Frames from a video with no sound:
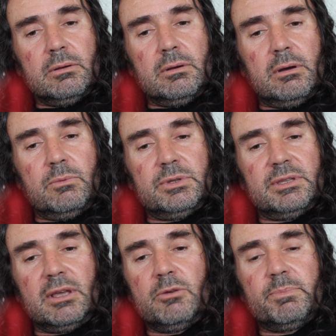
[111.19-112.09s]

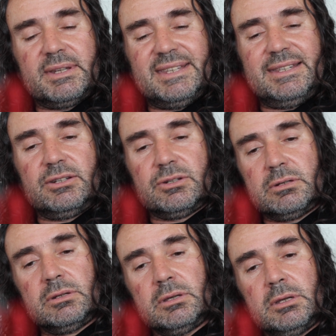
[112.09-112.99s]
with nano
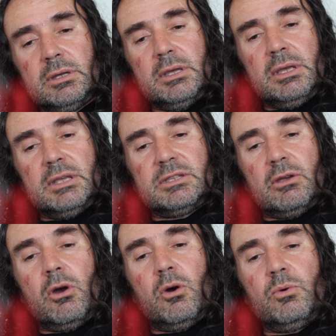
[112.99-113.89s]
precision.
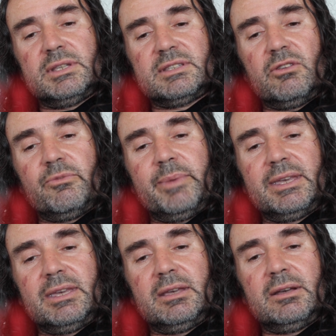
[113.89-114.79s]
So instead of
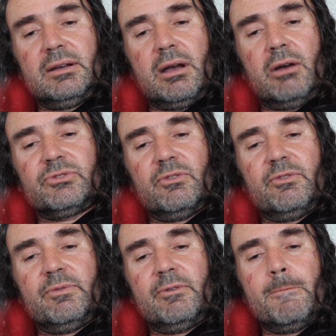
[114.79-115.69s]
making out
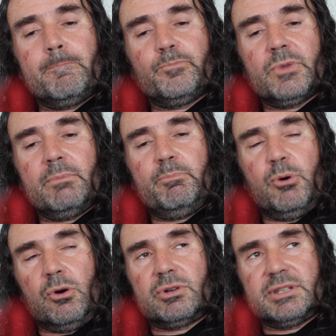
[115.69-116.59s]
of
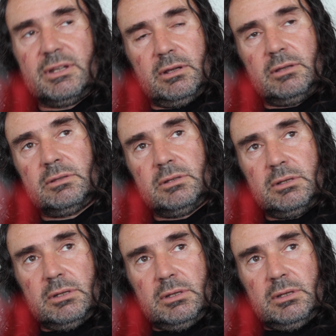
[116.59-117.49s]
porcelain,
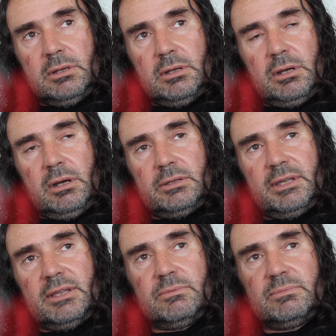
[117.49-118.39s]

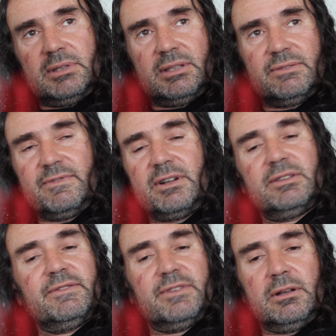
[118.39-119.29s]
that it's very
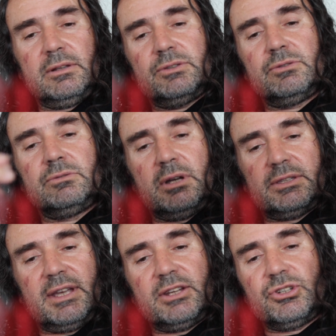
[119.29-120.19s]
difficult to
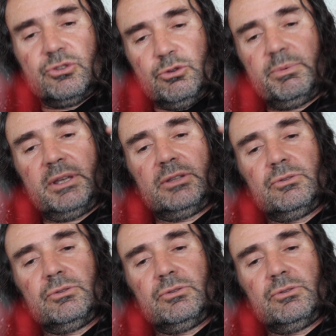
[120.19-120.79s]
attach tubing